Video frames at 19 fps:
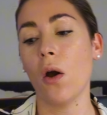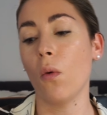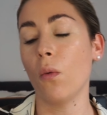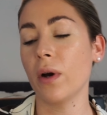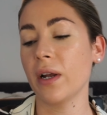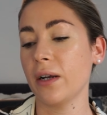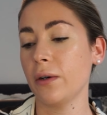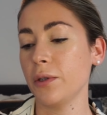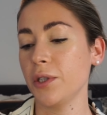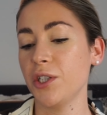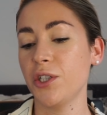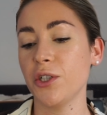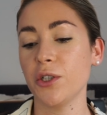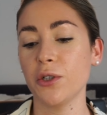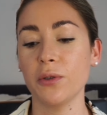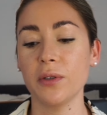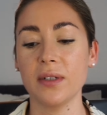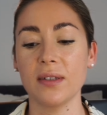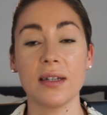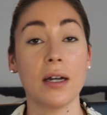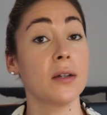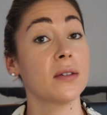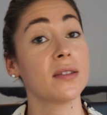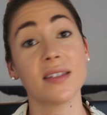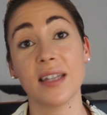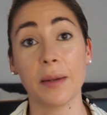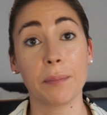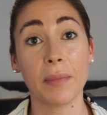What I'll do is I'll
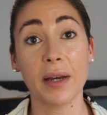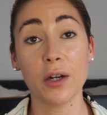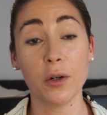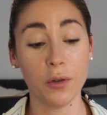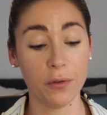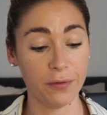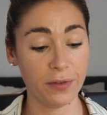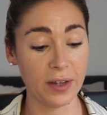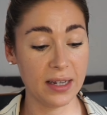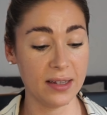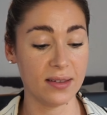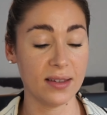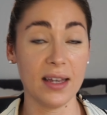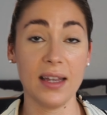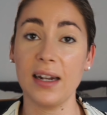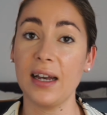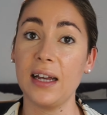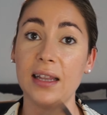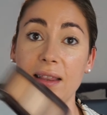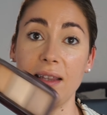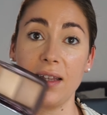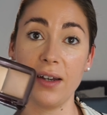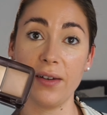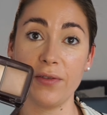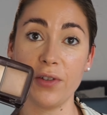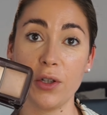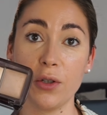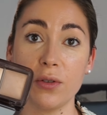set my whole face, and I
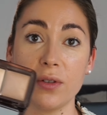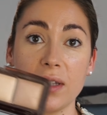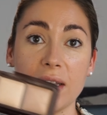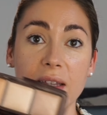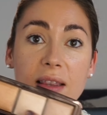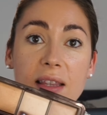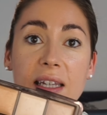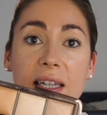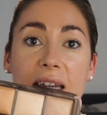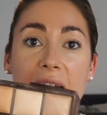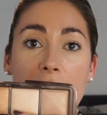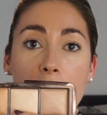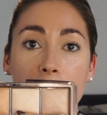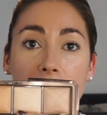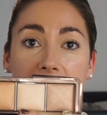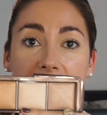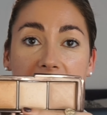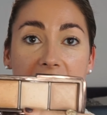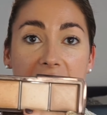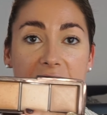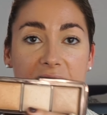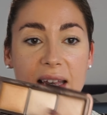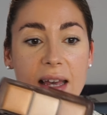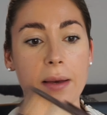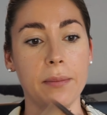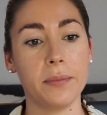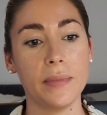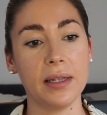love using the Hourglass
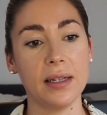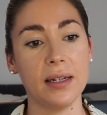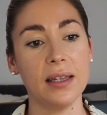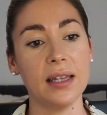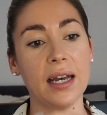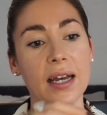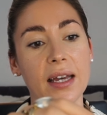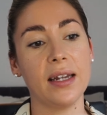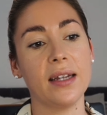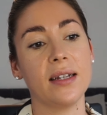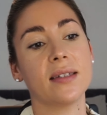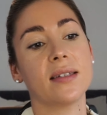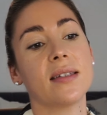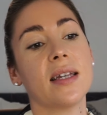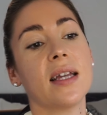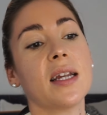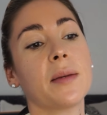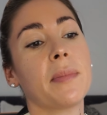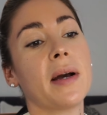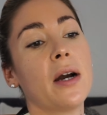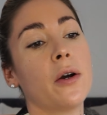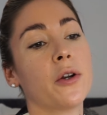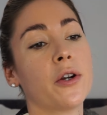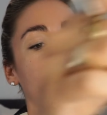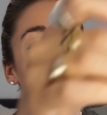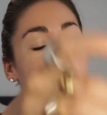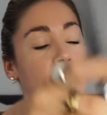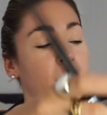Ambient Lighting Setting
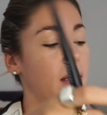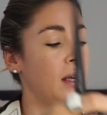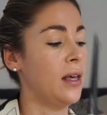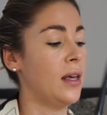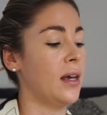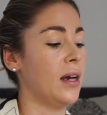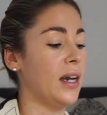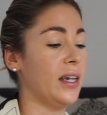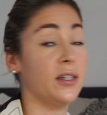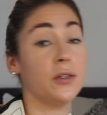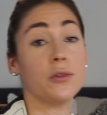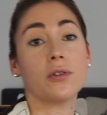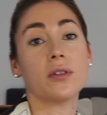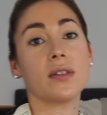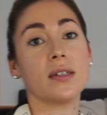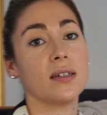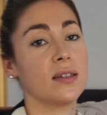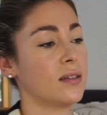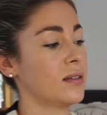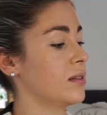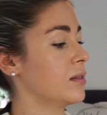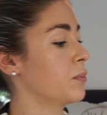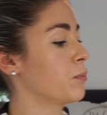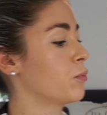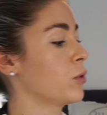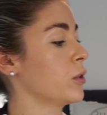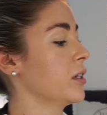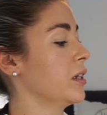Powder. I use this
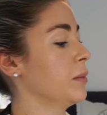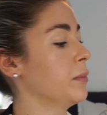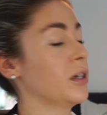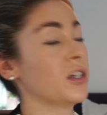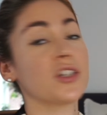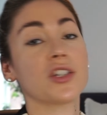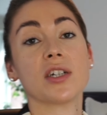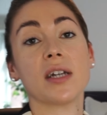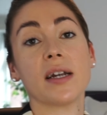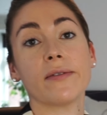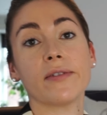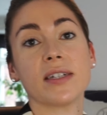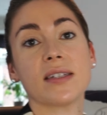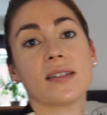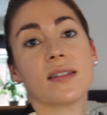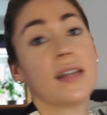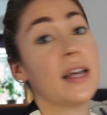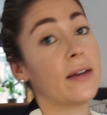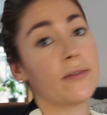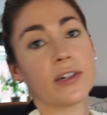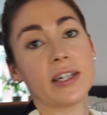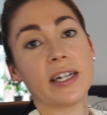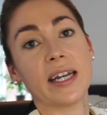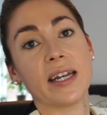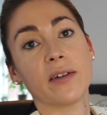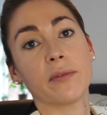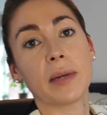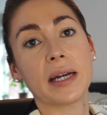pretty much every
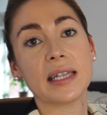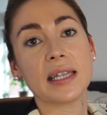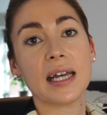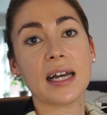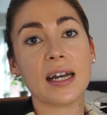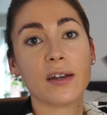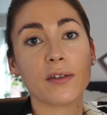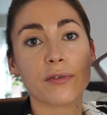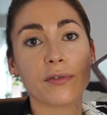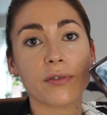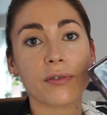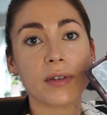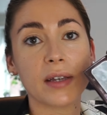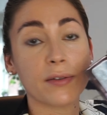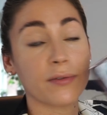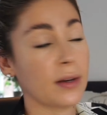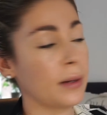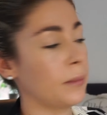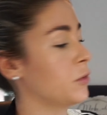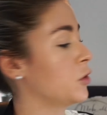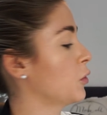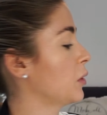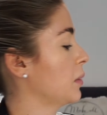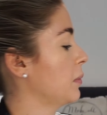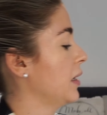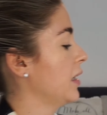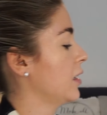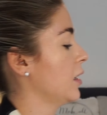day of my life. If I'm
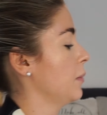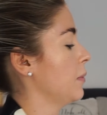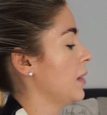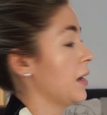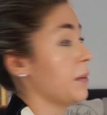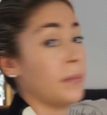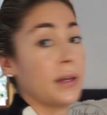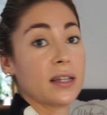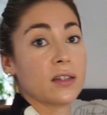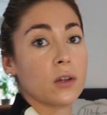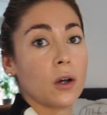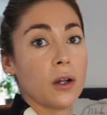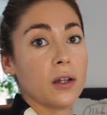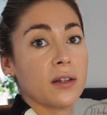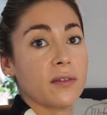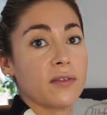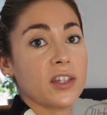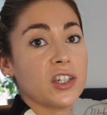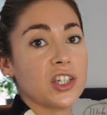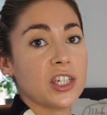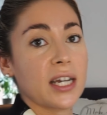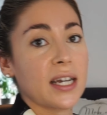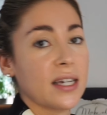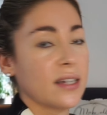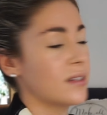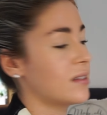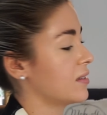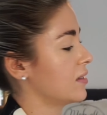doing makeup, I mix all of the
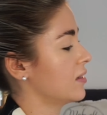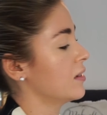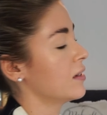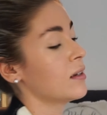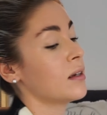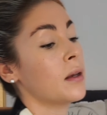shades.